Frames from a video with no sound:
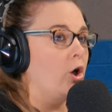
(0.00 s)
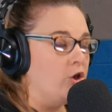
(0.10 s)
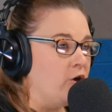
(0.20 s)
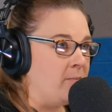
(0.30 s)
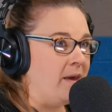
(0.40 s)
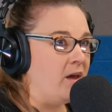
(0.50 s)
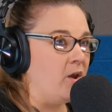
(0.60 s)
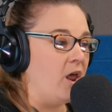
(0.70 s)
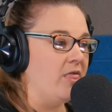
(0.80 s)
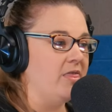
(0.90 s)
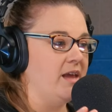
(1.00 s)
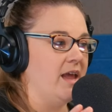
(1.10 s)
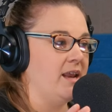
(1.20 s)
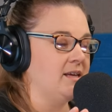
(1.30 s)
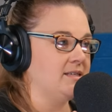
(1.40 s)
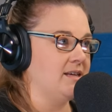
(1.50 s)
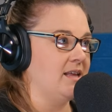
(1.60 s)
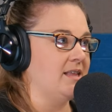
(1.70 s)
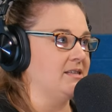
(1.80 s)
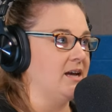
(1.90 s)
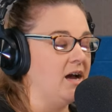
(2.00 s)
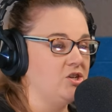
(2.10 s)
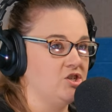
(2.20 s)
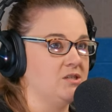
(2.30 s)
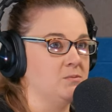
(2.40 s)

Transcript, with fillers: You could make it any state that touches